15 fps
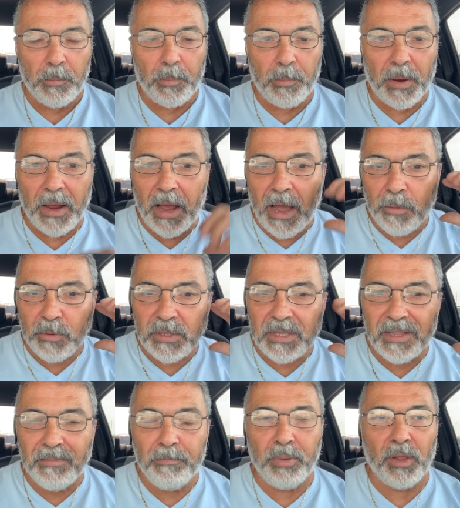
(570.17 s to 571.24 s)
But I was
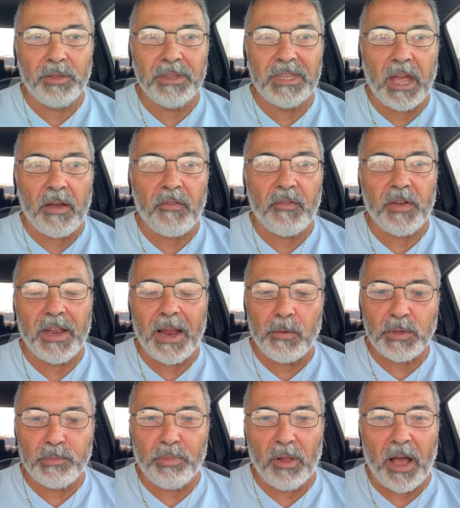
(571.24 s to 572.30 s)
deaf and I
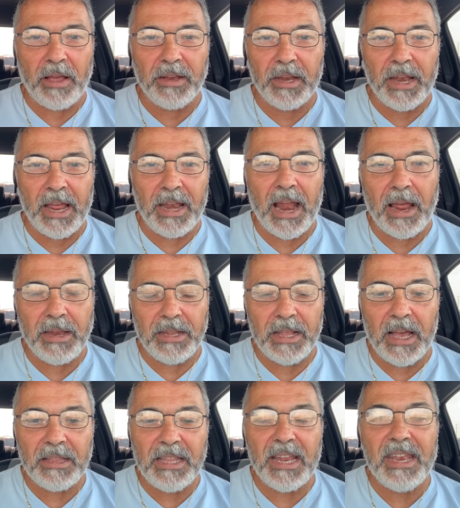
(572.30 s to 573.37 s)
was blinded and I,
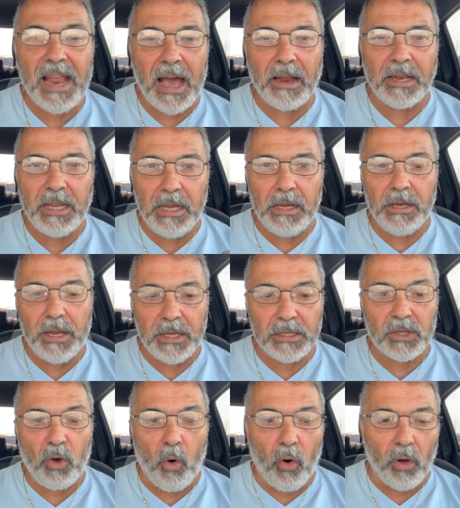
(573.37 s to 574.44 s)
I did not heed
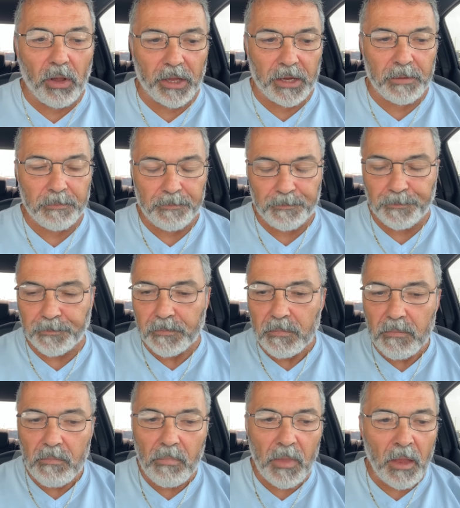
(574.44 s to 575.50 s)
his calling.
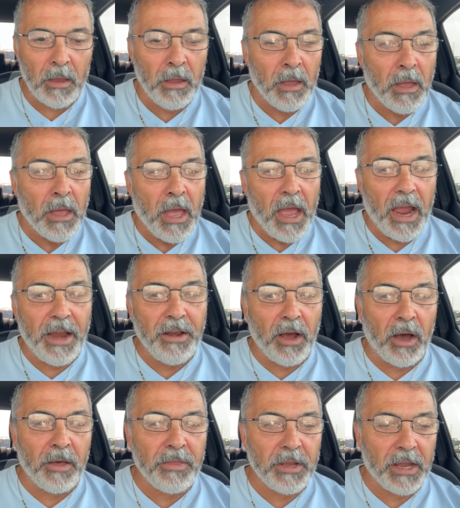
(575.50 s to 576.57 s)
And
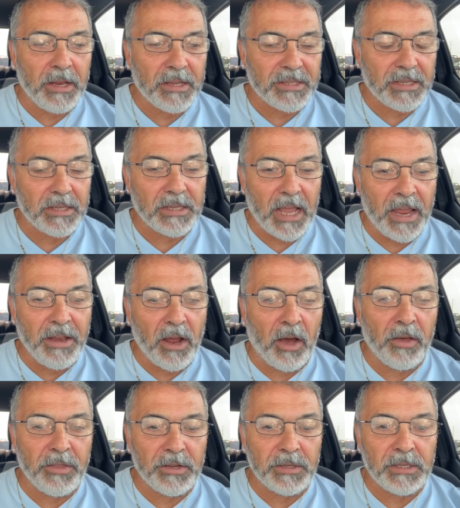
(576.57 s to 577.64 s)
other, and it says, and
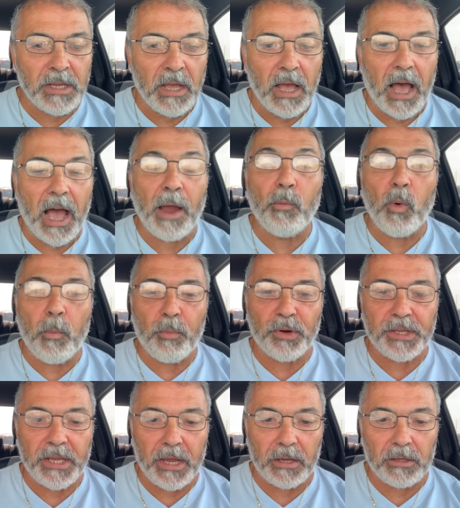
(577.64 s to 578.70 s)
others I will
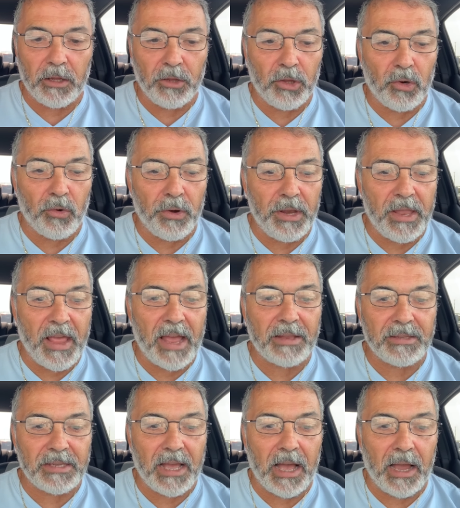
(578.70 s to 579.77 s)
protect during that
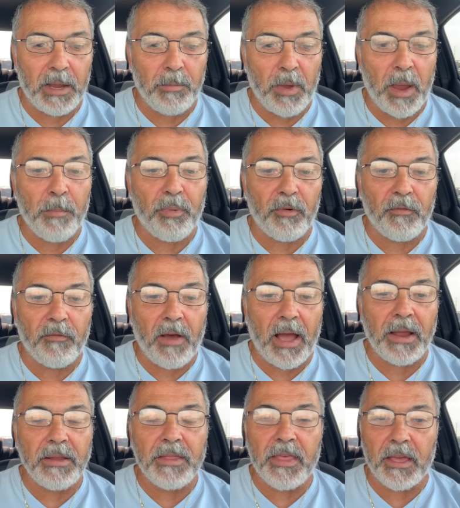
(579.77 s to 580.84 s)
time and
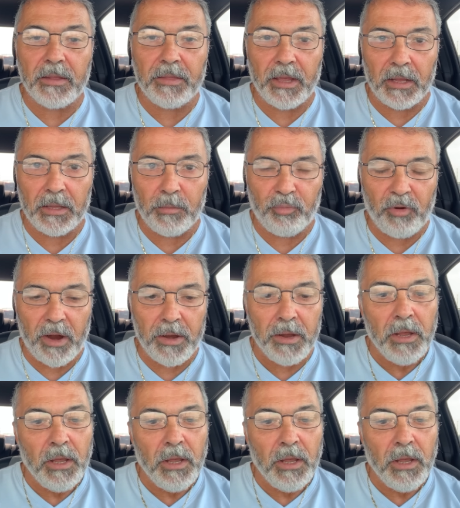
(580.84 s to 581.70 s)
provide their daily bread.